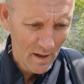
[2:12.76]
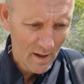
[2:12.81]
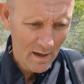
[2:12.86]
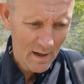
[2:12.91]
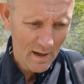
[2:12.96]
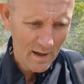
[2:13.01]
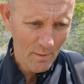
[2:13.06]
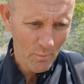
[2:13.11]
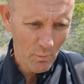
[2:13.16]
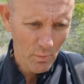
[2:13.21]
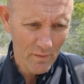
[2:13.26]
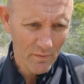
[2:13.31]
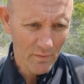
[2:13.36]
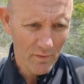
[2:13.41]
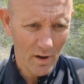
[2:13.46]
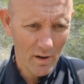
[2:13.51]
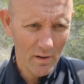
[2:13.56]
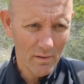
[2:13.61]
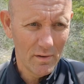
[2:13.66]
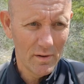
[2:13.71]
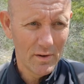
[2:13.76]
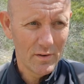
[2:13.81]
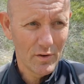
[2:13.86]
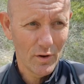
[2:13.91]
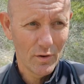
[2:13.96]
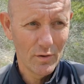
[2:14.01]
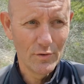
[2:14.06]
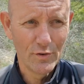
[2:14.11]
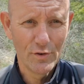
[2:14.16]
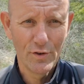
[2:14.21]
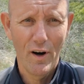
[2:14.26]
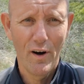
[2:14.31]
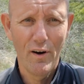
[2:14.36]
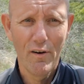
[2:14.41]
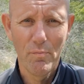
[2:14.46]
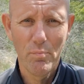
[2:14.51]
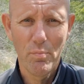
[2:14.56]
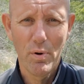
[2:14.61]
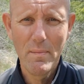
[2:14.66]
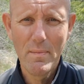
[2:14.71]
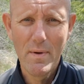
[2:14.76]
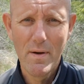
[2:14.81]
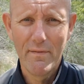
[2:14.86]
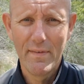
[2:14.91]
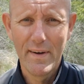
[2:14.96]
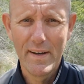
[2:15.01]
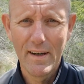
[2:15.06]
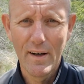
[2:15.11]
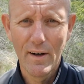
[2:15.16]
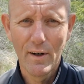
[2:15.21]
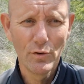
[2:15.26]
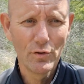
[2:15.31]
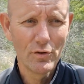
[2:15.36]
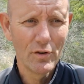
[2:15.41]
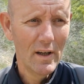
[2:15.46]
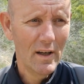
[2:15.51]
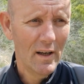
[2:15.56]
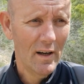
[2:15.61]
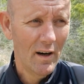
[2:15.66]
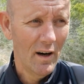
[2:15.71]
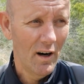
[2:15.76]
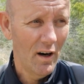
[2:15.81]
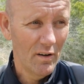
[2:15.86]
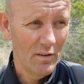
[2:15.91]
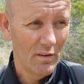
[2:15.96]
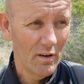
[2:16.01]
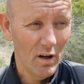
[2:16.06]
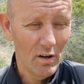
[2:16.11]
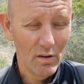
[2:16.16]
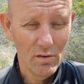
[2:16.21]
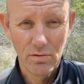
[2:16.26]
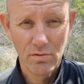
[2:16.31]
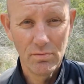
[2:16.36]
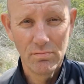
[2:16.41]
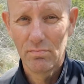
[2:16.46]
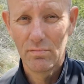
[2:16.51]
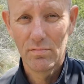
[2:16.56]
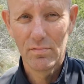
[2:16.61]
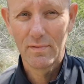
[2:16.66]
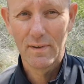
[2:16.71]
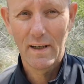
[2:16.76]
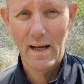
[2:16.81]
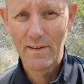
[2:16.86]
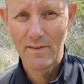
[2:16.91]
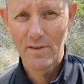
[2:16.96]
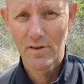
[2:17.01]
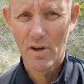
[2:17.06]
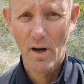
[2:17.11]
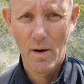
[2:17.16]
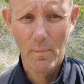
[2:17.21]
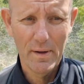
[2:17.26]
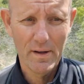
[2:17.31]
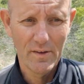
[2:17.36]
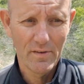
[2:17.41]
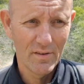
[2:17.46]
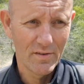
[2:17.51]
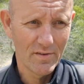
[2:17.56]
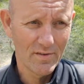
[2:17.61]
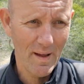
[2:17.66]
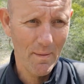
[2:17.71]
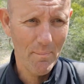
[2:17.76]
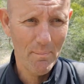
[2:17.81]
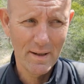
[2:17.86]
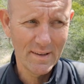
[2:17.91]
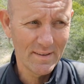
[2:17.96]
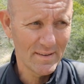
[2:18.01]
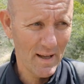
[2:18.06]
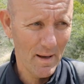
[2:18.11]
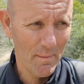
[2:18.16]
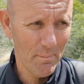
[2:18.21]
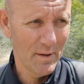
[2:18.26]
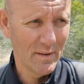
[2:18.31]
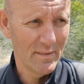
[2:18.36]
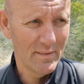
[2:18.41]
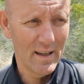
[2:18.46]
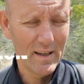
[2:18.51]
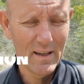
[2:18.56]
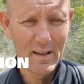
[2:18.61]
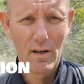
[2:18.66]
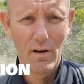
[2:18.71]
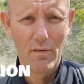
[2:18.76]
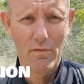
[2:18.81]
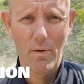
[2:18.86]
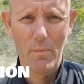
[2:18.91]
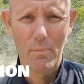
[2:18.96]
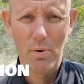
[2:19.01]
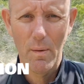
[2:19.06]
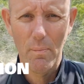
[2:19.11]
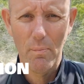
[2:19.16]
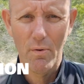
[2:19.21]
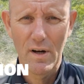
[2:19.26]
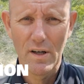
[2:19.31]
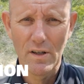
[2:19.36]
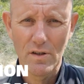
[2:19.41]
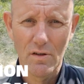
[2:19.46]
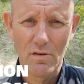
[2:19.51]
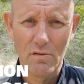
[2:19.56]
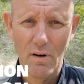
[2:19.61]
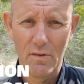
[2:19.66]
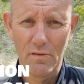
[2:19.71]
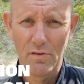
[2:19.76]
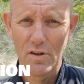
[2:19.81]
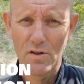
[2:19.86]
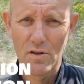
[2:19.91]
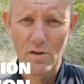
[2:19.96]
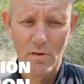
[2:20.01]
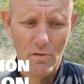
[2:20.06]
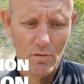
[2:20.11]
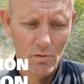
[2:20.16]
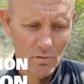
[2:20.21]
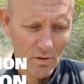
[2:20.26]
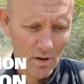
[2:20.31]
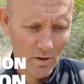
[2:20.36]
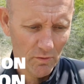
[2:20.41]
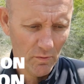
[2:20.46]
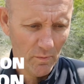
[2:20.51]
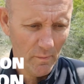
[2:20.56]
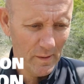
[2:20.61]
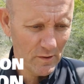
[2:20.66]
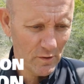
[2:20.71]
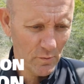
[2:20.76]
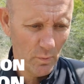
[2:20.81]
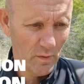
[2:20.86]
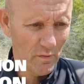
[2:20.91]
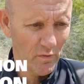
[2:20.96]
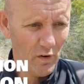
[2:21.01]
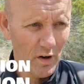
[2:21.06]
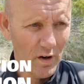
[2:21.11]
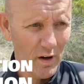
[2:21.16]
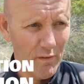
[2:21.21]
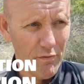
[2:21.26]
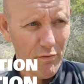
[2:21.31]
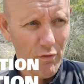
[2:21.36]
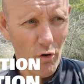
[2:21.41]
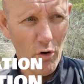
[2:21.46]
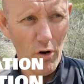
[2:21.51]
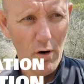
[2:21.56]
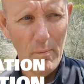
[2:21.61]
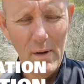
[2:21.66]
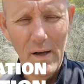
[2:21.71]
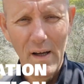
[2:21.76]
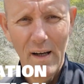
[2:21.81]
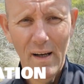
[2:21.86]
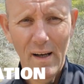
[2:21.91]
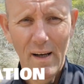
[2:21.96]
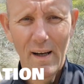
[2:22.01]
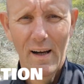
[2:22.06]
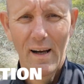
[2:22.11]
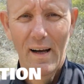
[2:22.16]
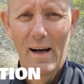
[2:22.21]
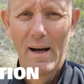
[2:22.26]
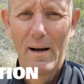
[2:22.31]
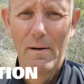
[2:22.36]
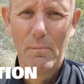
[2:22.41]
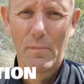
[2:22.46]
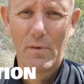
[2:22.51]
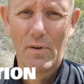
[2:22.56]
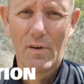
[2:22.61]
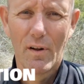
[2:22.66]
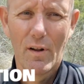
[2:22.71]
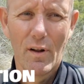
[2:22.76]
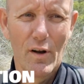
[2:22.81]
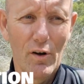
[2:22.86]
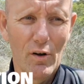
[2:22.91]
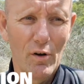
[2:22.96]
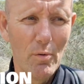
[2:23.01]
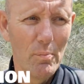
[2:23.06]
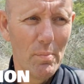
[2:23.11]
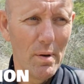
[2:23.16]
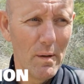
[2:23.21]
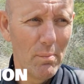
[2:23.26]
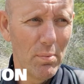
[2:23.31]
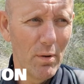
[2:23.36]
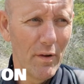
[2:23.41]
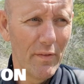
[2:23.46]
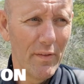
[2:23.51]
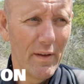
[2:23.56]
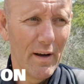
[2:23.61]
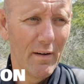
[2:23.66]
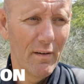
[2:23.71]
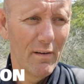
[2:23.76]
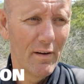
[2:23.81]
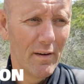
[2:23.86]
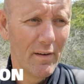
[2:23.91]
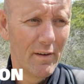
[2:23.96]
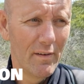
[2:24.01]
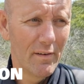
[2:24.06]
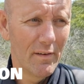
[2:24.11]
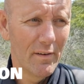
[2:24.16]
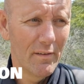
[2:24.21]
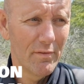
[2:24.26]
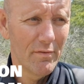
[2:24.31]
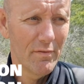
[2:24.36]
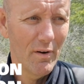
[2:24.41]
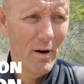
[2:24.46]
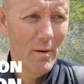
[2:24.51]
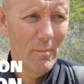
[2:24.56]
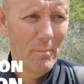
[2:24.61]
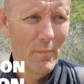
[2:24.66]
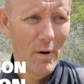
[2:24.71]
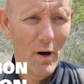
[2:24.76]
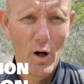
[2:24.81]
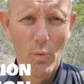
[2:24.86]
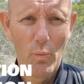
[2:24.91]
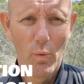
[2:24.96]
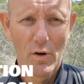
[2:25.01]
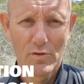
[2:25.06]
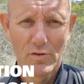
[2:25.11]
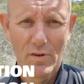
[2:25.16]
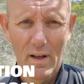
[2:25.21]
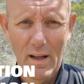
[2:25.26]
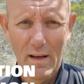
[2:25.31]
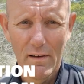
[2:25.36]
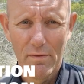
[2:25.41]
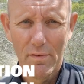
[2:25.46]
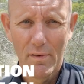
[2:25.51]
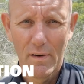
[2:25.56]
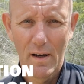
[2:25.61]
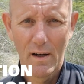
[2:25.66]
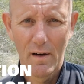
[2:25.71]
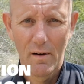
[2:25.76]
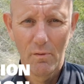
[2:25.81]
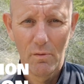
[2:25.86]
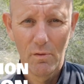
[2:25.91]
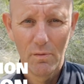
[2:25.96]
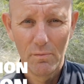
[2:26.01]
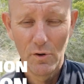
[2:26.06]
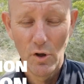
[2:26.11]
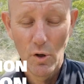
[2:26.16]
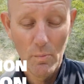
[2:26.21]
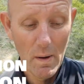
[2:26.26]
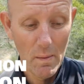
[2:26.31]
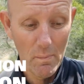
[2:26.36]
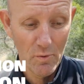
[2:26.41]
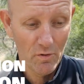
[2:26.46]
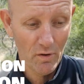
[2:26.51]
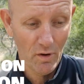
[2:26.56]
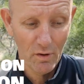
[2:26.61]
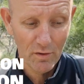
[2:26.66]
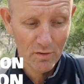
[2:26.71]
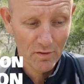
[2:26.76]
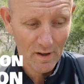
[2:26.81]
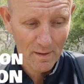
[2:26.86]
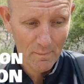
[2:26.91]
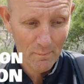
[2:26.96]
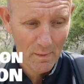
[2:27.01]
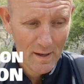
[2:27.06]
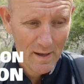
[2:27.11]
Uh, we've got tons of premium videos on all kinds of topics. It's step by step, taking you from preparation, transition through transformation. We've got our forum. Um, there's a lot of good people in there from all walks of life, uh, new members all the time.